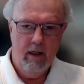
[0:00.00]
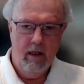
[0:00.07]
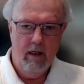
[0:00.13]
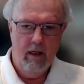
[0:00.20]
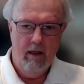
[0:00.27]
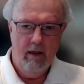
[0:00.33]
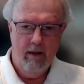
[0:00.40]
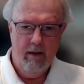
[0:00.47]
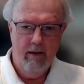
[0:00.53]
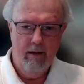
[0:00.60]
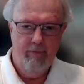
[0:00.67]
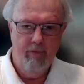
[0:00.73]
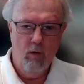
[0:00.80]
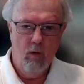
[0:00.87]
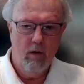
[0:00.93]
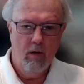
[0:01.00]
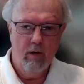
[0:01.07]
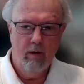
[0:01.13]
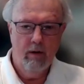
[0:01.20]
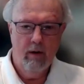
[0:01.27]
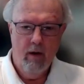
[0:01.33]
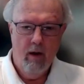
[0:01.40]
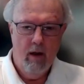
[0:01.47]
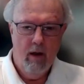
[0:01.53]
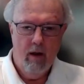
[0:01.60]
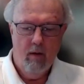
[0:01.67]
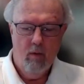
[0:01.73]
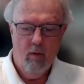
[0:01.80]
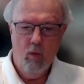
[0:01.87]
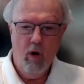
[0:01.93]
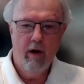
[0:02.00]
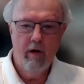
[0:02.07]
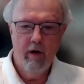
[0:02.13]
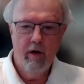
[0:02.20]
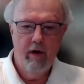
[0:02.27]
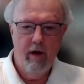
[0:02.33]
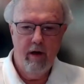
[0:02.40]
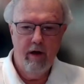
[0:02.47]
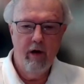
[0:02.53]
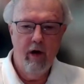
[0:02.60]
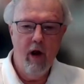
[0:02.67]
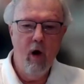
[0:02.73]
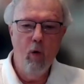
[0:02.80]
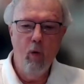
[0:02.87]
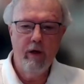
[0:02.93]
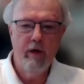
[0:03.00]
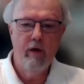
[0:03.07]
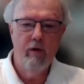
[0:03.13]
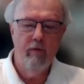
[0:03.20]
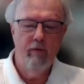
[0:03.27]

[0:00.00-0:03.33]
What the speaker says: uh, for where you know when